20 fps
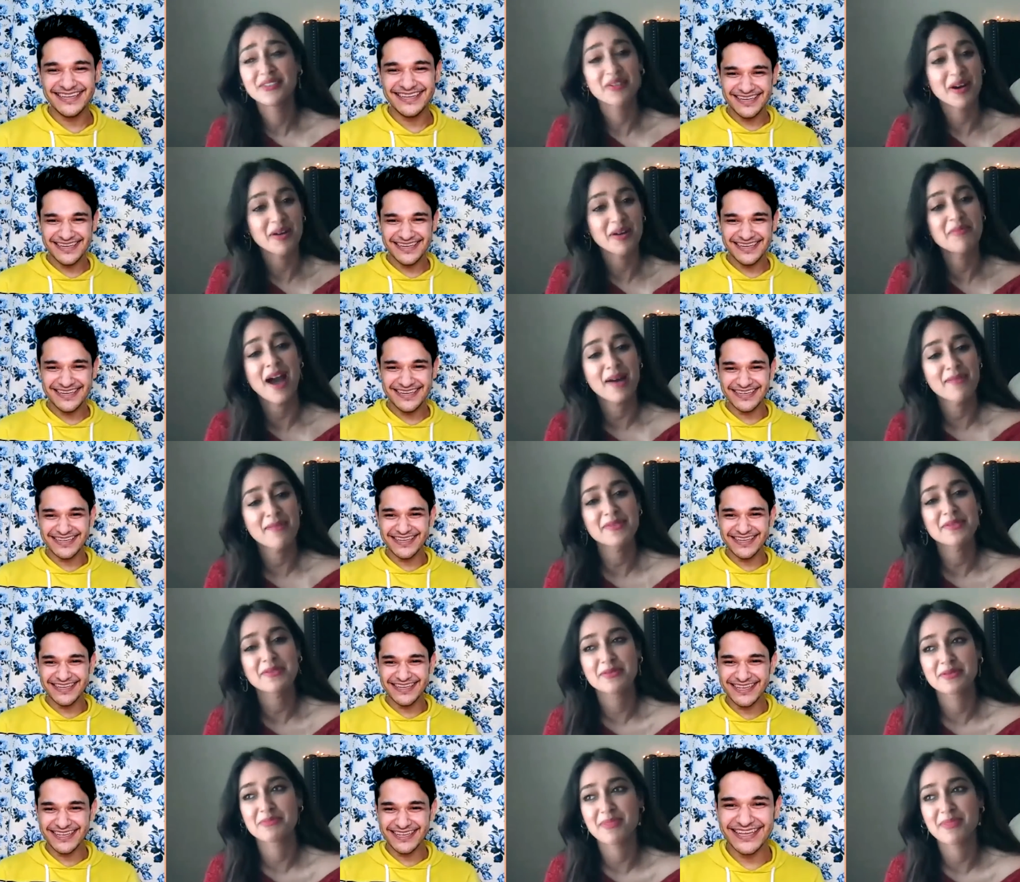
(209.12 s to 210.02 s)
Speaker 1: No, I'm
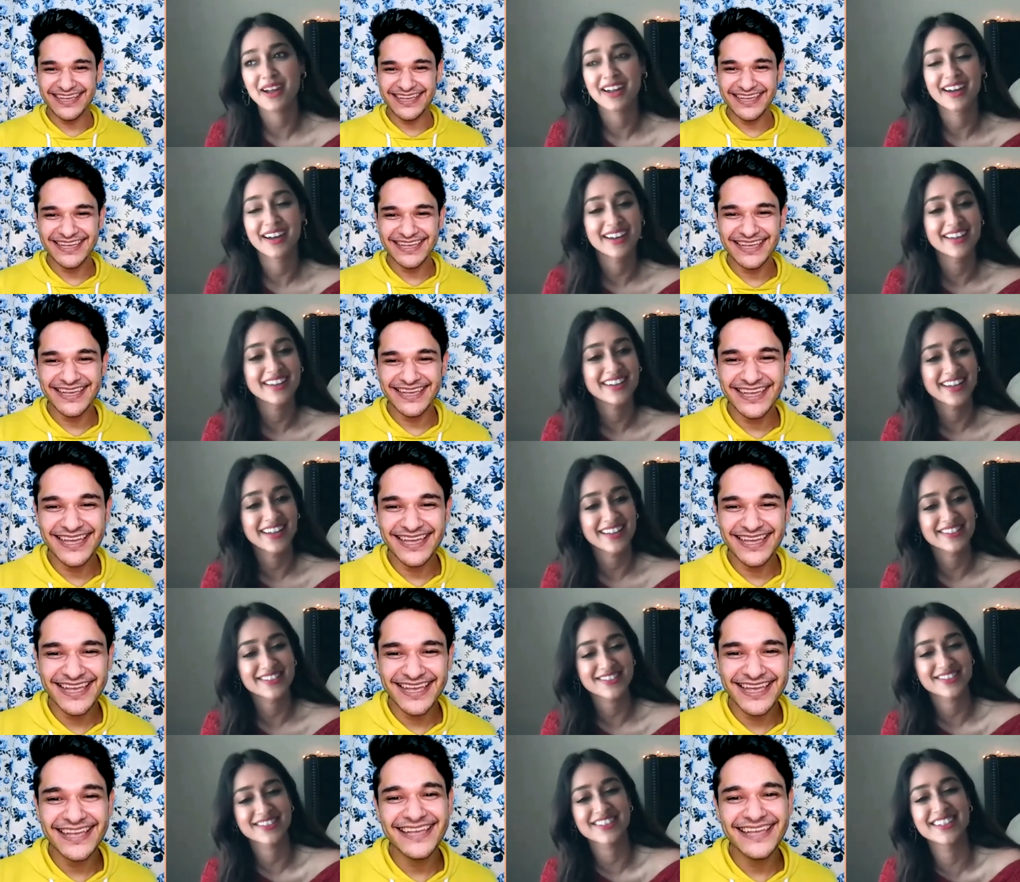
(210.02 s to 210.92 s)
happy with my height
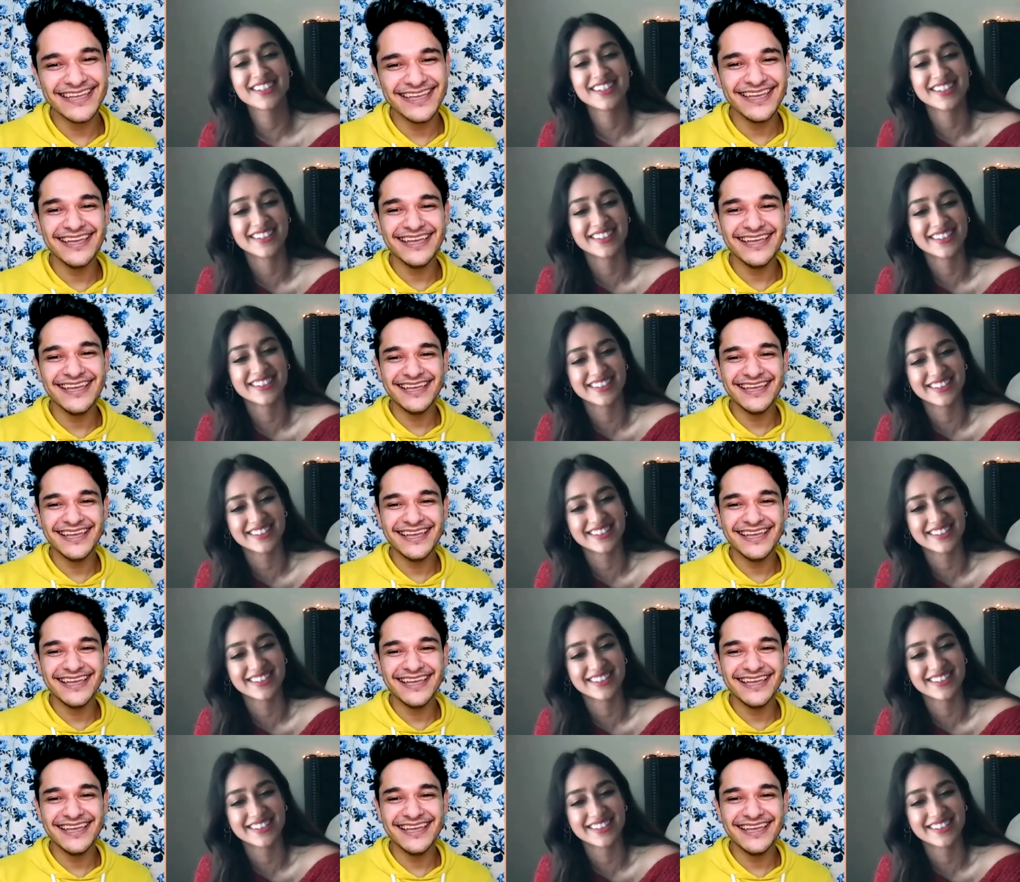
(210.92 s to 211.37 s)
actually.